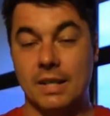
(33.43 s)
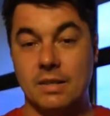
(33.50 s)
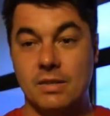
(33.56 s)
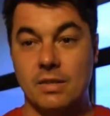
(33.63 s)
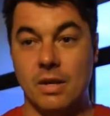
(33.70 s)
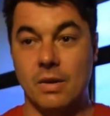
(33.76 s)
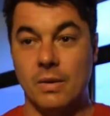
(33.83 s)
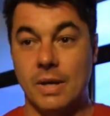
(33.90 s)

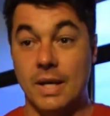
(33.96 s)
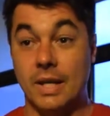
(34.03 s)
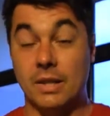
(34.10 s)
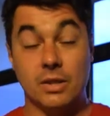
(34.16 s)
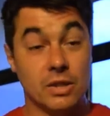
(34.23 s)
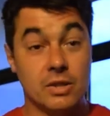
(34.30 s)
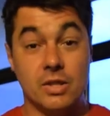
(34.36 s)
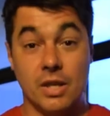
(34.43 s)
so it
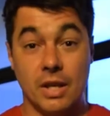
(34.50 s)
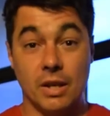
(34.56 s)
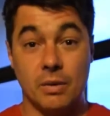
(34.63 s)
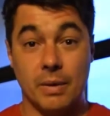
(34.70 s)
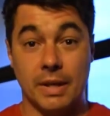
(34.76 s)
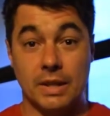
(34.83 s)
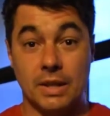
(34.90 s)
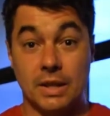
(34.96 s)
could turn out
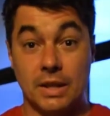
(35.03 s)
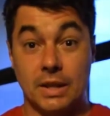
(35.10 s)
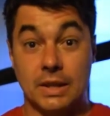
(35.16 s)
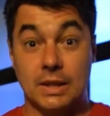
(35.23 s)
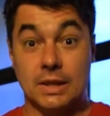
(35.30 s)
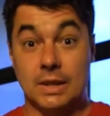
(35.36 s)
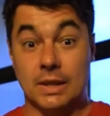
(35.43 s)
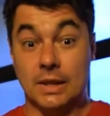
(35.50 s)
quite good.
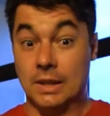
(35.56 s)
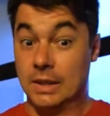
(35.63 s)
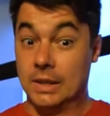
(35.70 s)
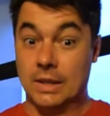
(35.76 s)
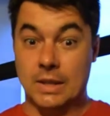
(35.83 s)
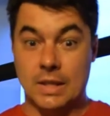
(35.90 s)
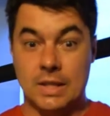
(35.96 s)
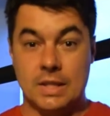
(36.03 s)

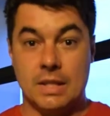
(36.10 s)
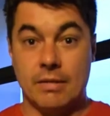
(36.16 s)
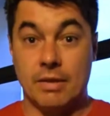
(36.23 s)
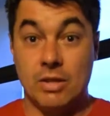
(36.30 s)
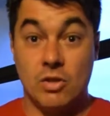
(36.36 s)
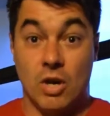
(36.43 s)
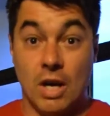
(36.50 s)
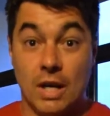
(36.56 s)
Let's give it
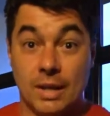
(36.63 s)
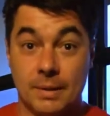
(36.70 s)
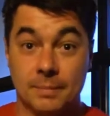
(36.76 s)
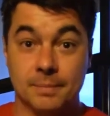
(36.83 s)
a try.